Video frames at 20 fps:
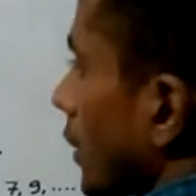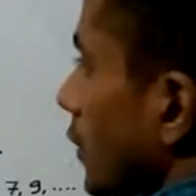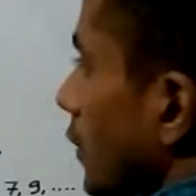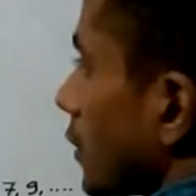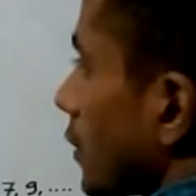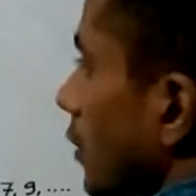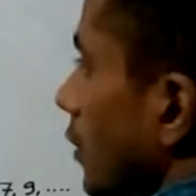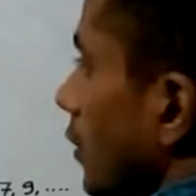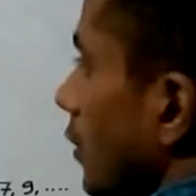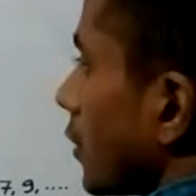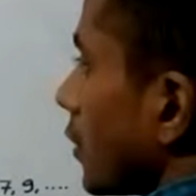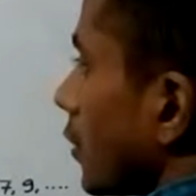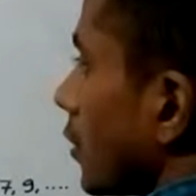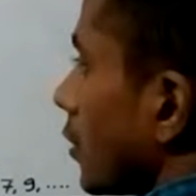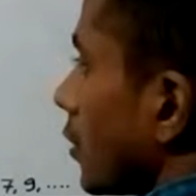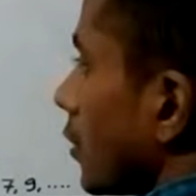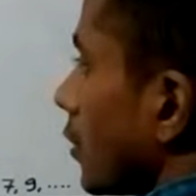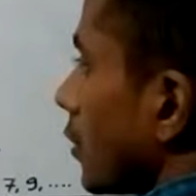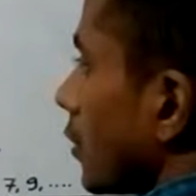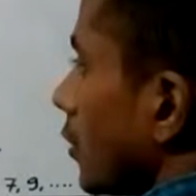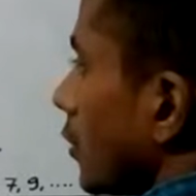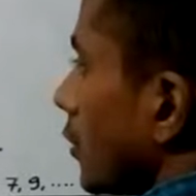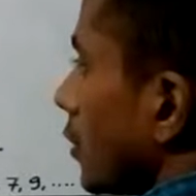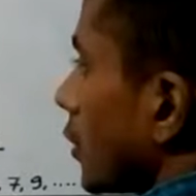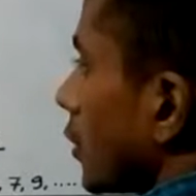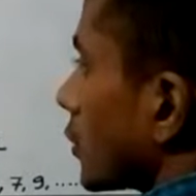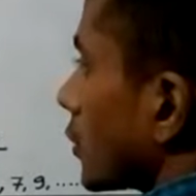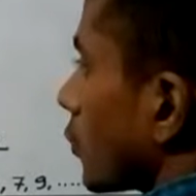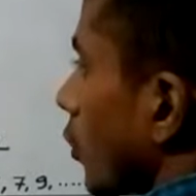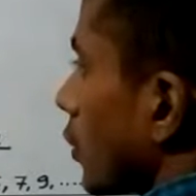minus
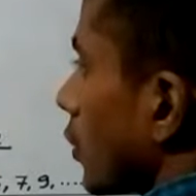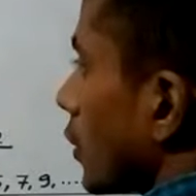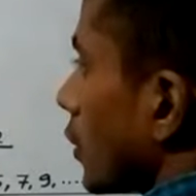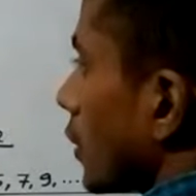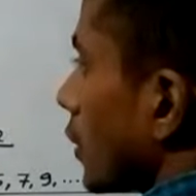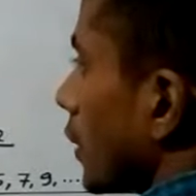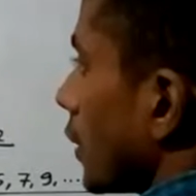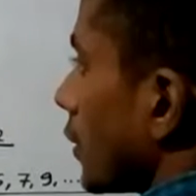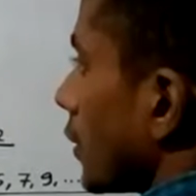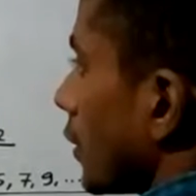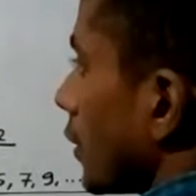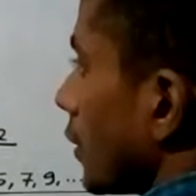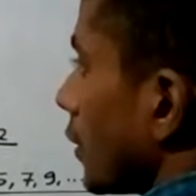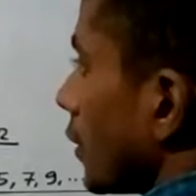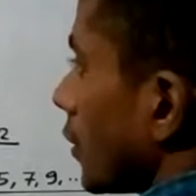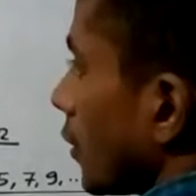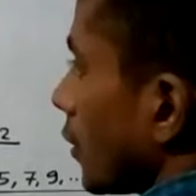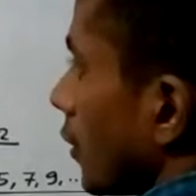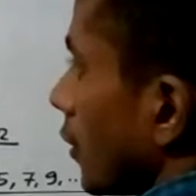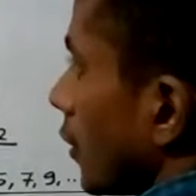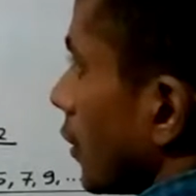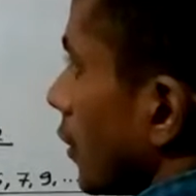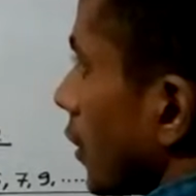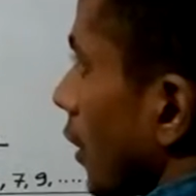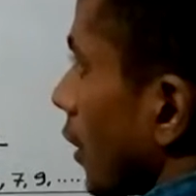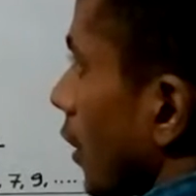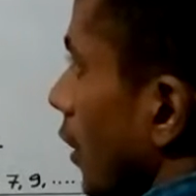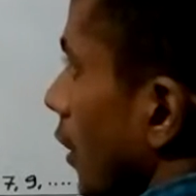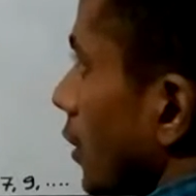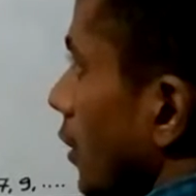small
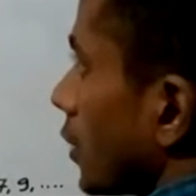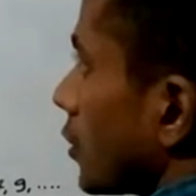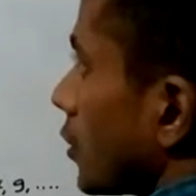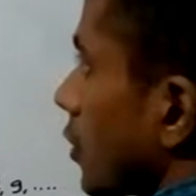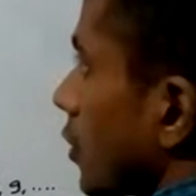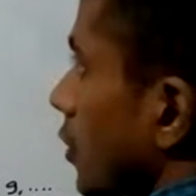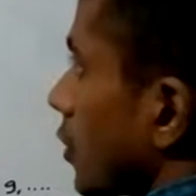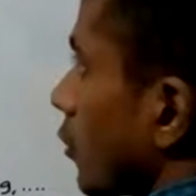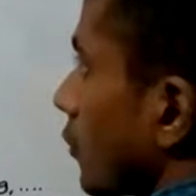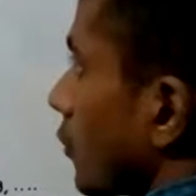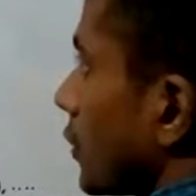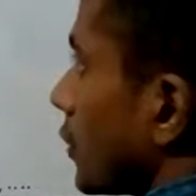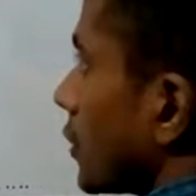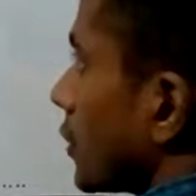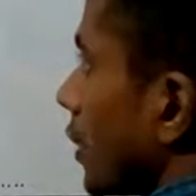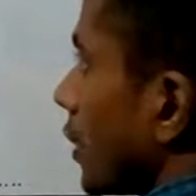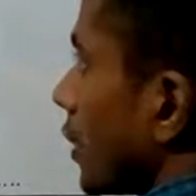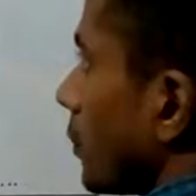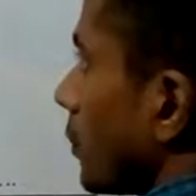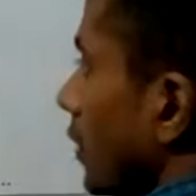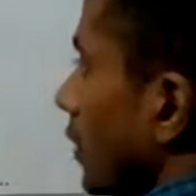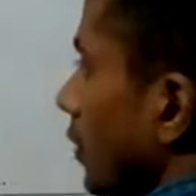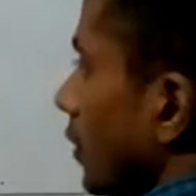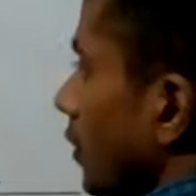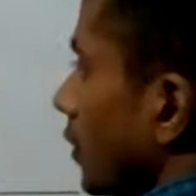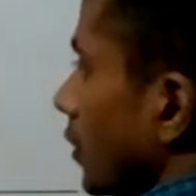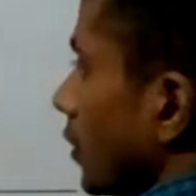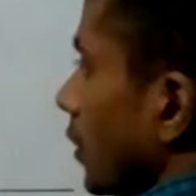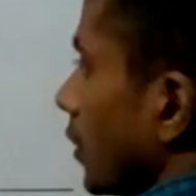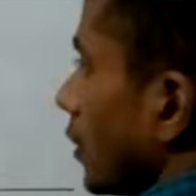a100, the 100th term of this
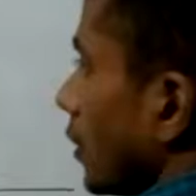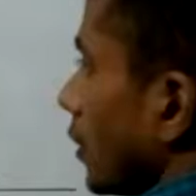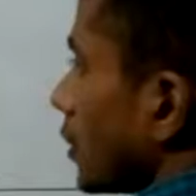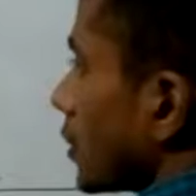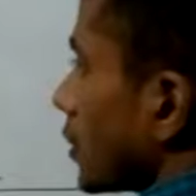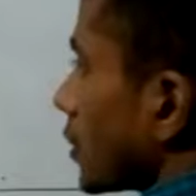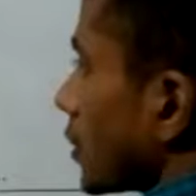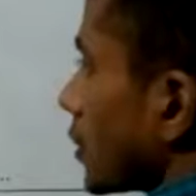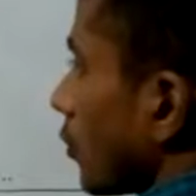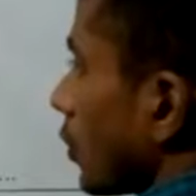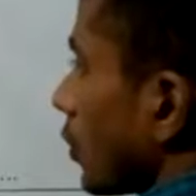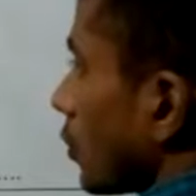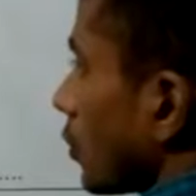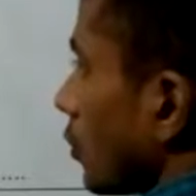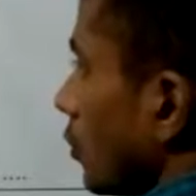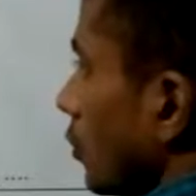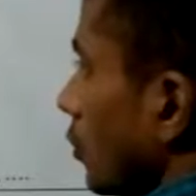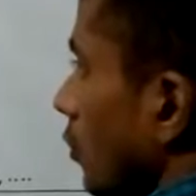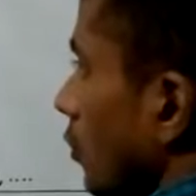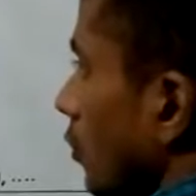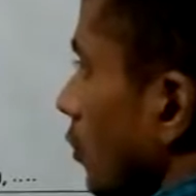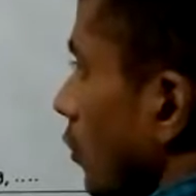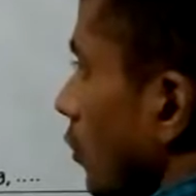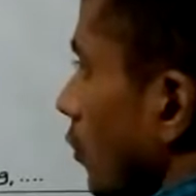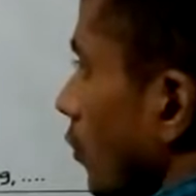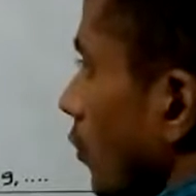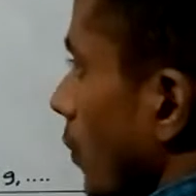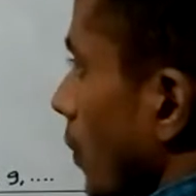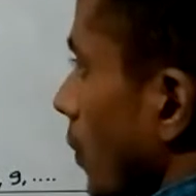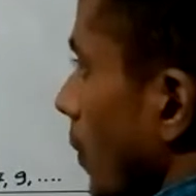AP is equal
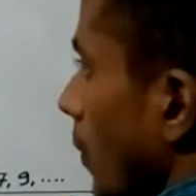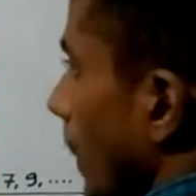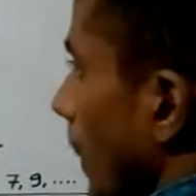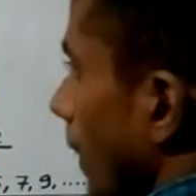to